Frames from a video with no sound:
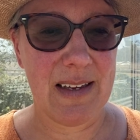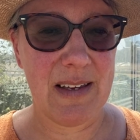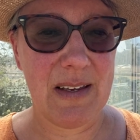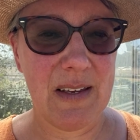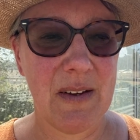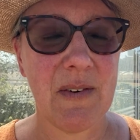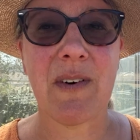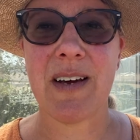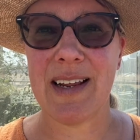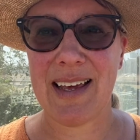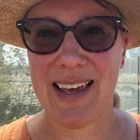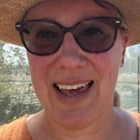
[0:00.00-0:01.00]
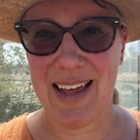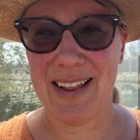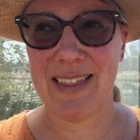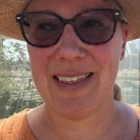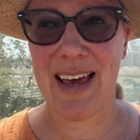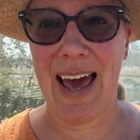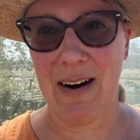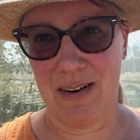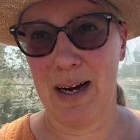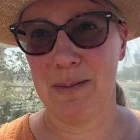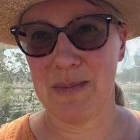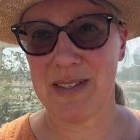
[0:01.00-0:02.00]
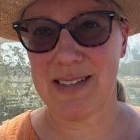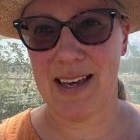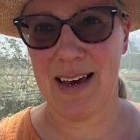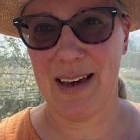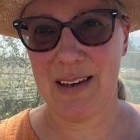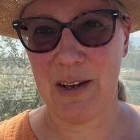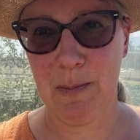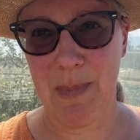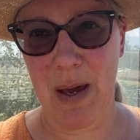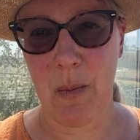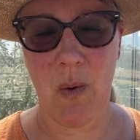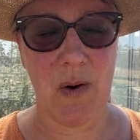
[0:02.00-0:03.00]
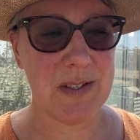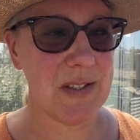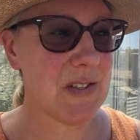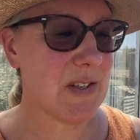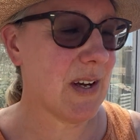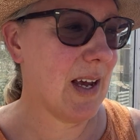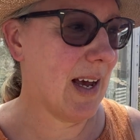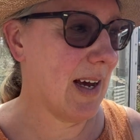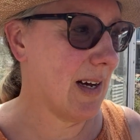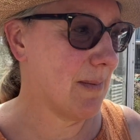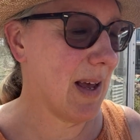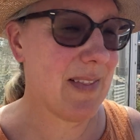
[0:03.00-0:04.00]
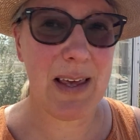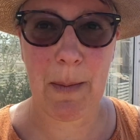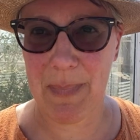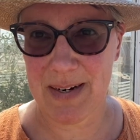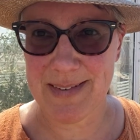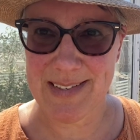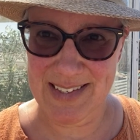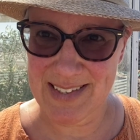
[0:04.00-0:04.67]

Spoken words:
you're not going to get the outcomes that you may want and the abundance